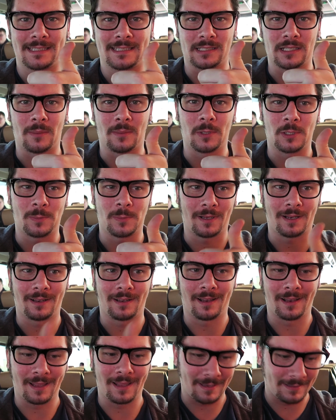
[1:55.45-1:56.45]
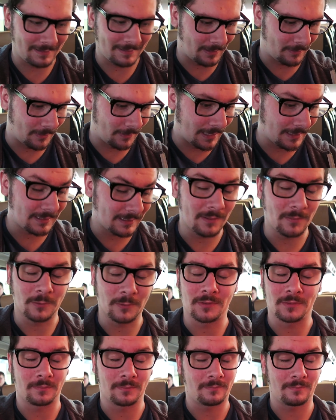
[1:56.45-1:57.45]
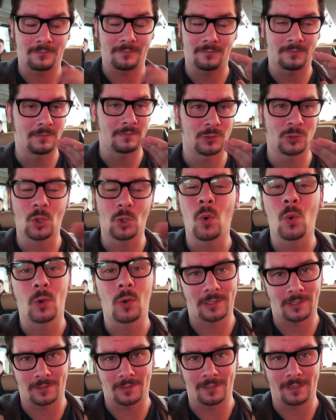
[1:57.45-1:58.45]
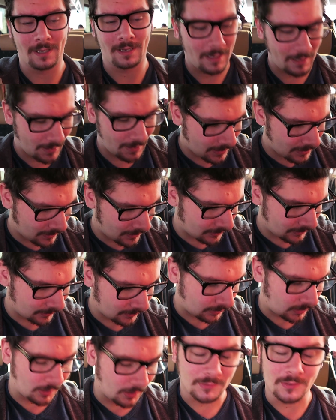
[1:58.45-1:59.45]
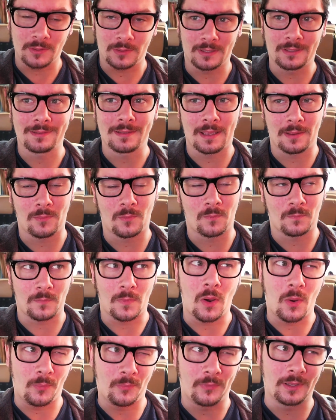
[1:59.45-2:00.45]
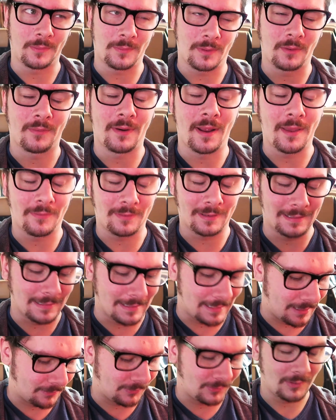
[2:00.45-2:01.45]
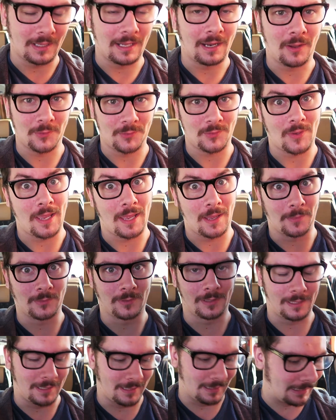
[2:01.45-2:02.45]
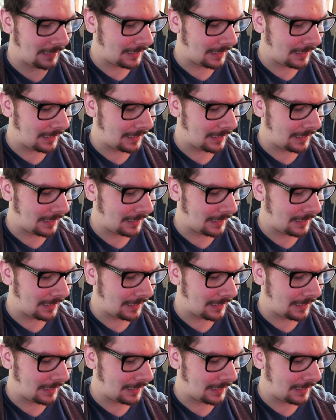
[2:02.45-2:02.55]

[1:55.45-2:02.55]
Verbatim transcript: so much better than last time. Last time was torture. Also this time, hopefully we arrive in camp, so that also helps a lot.